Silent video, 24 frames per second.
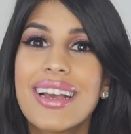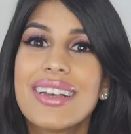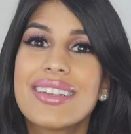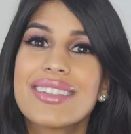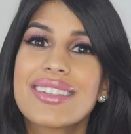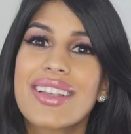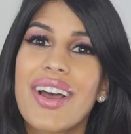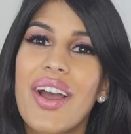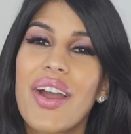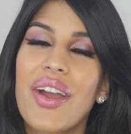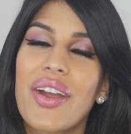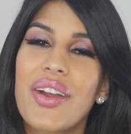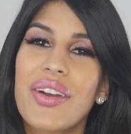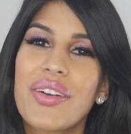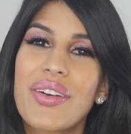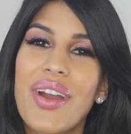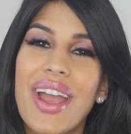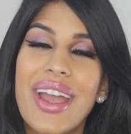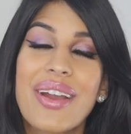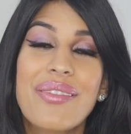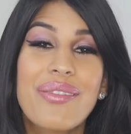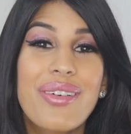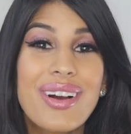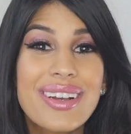So
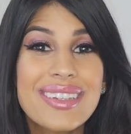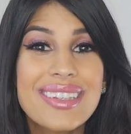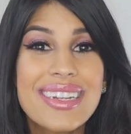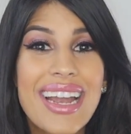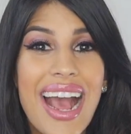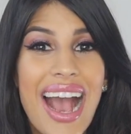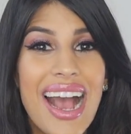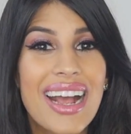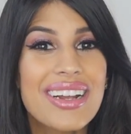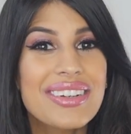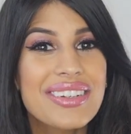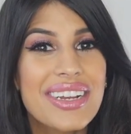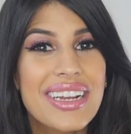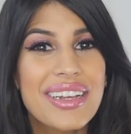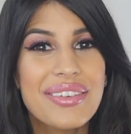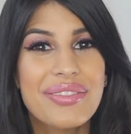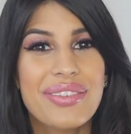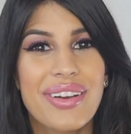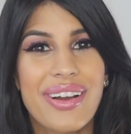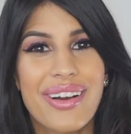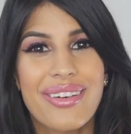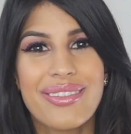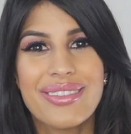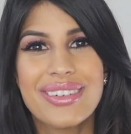it wasn't actually
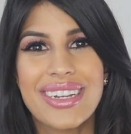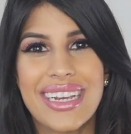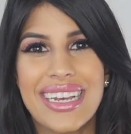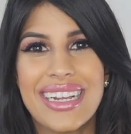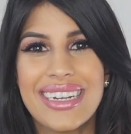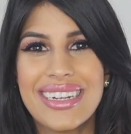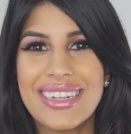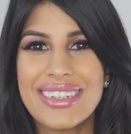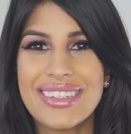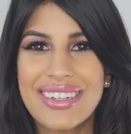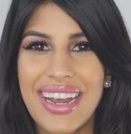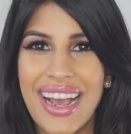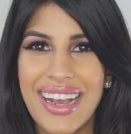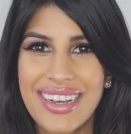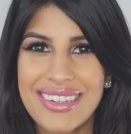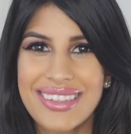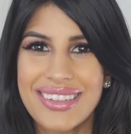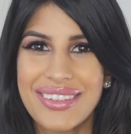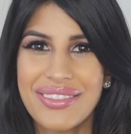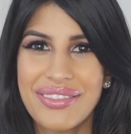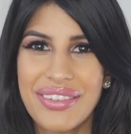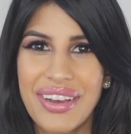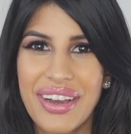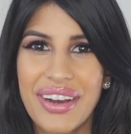filmed in
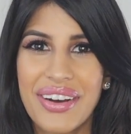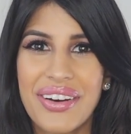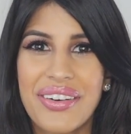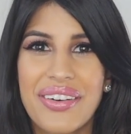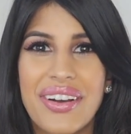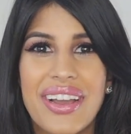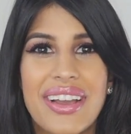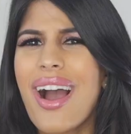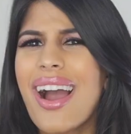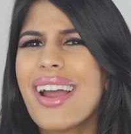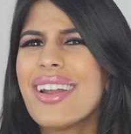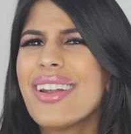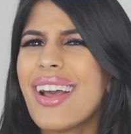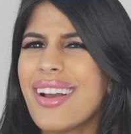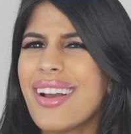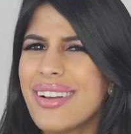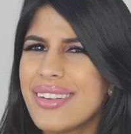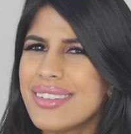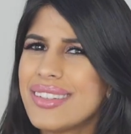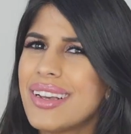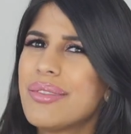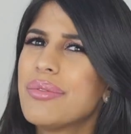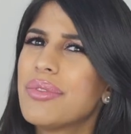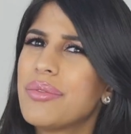Jacksonville. I know
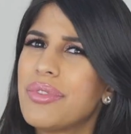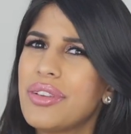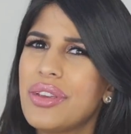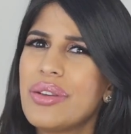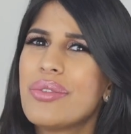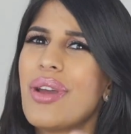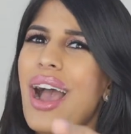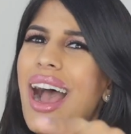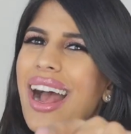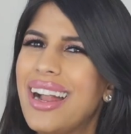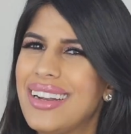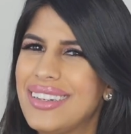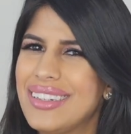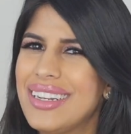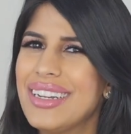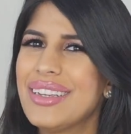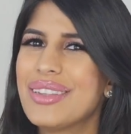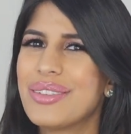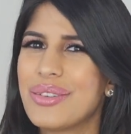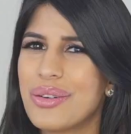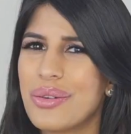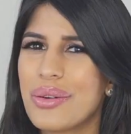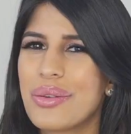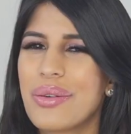some of you actually
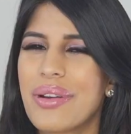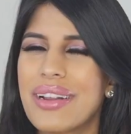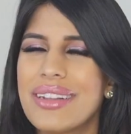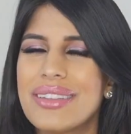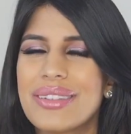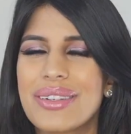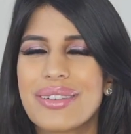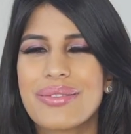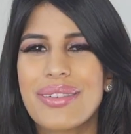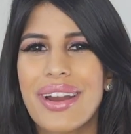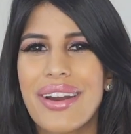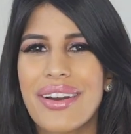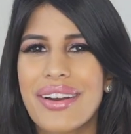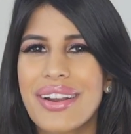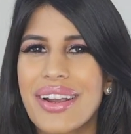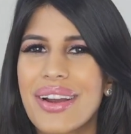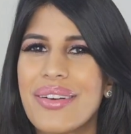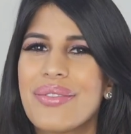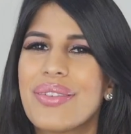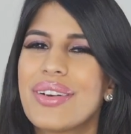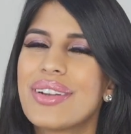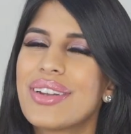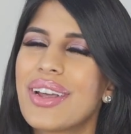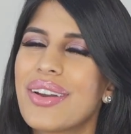thought we went to America,
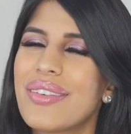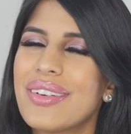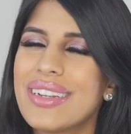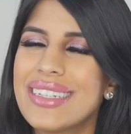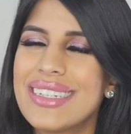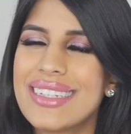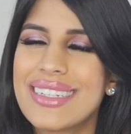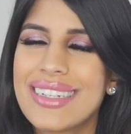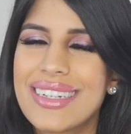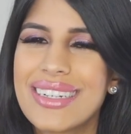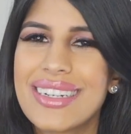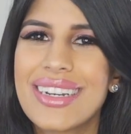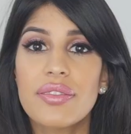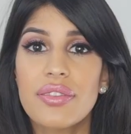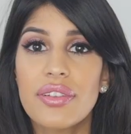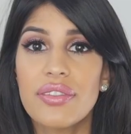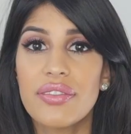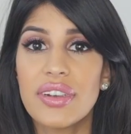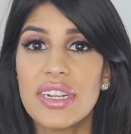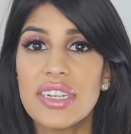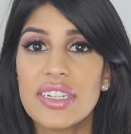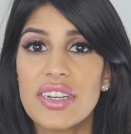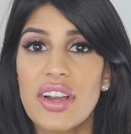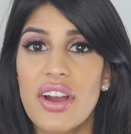but no, we didn't. The
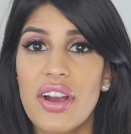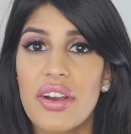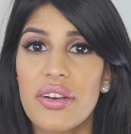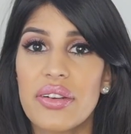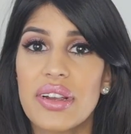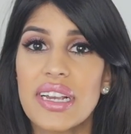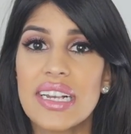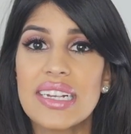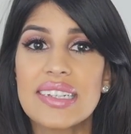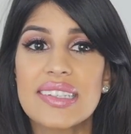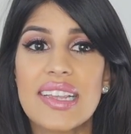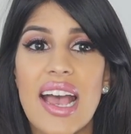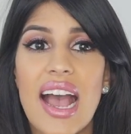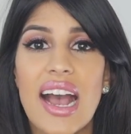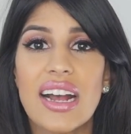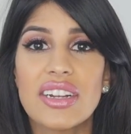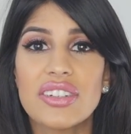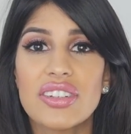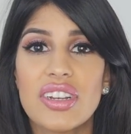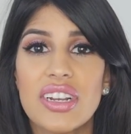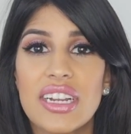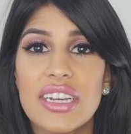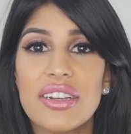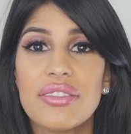video is
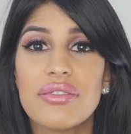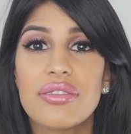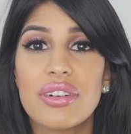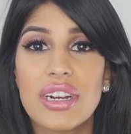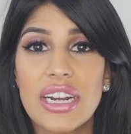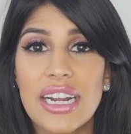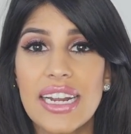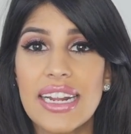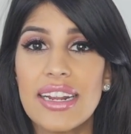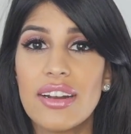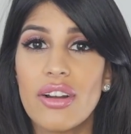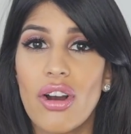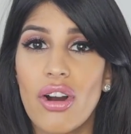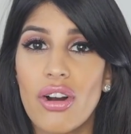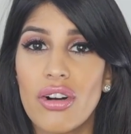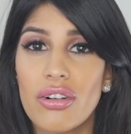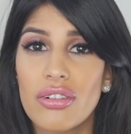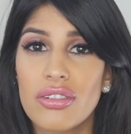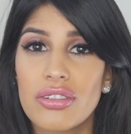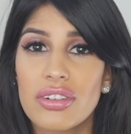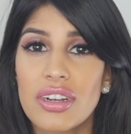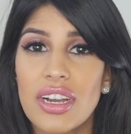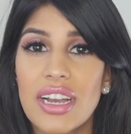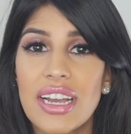actually really
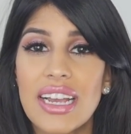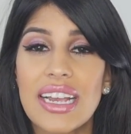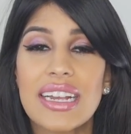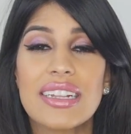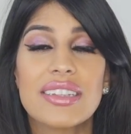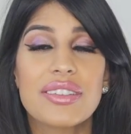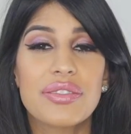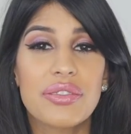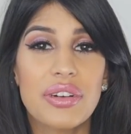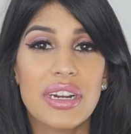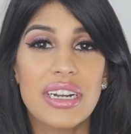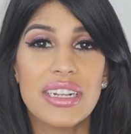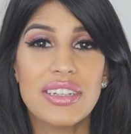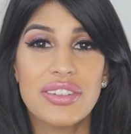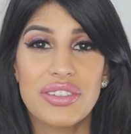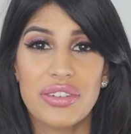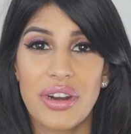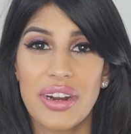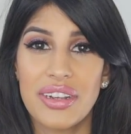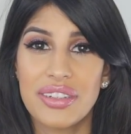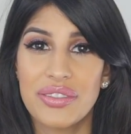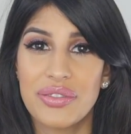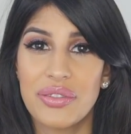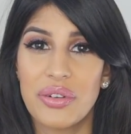long. It's really
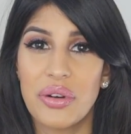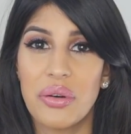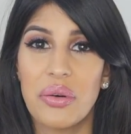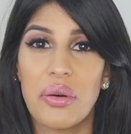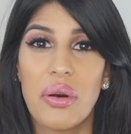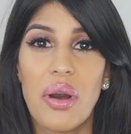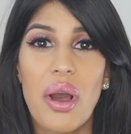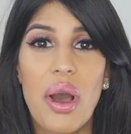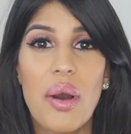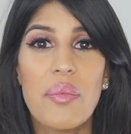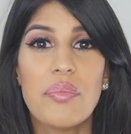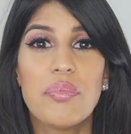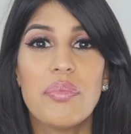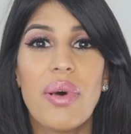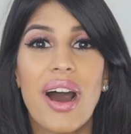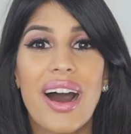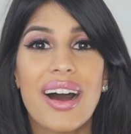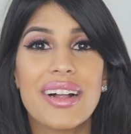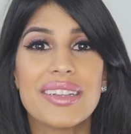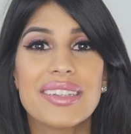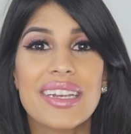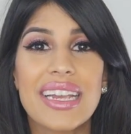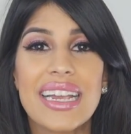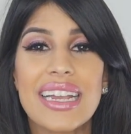stressful,
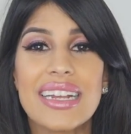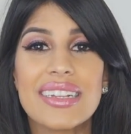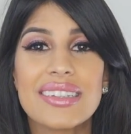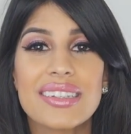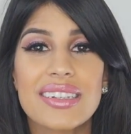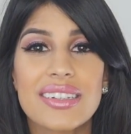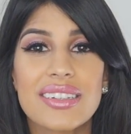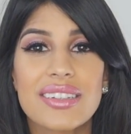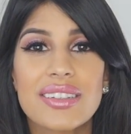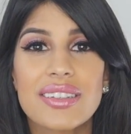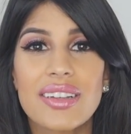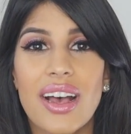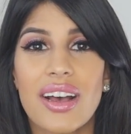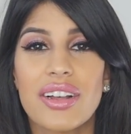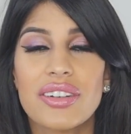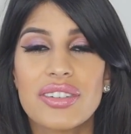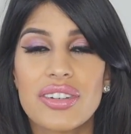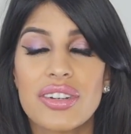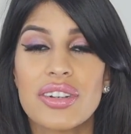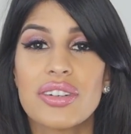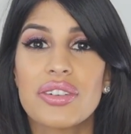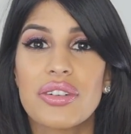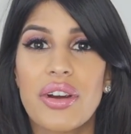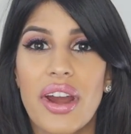but it's such
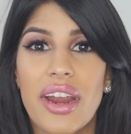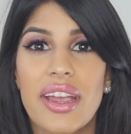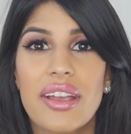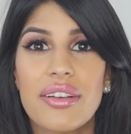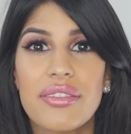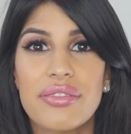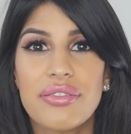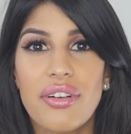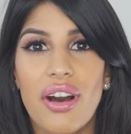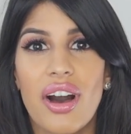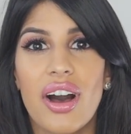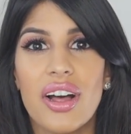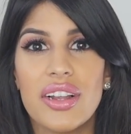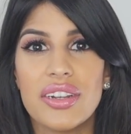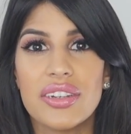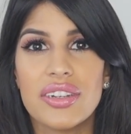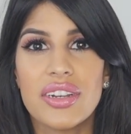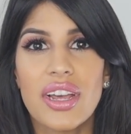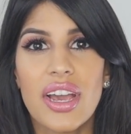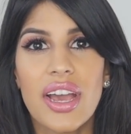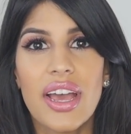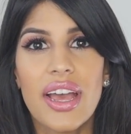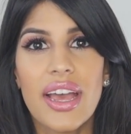great fun.